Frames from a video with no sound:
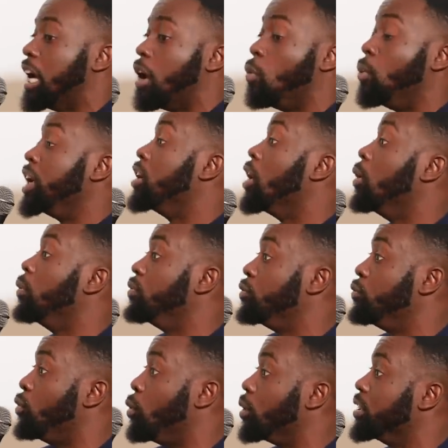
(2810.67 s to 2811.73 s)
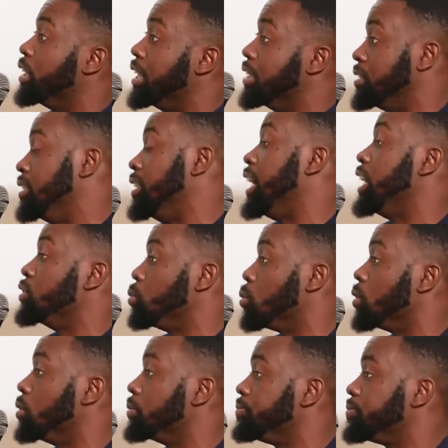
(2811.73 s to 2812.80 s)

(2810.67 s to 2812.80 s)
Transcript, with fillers: that we go for in today's world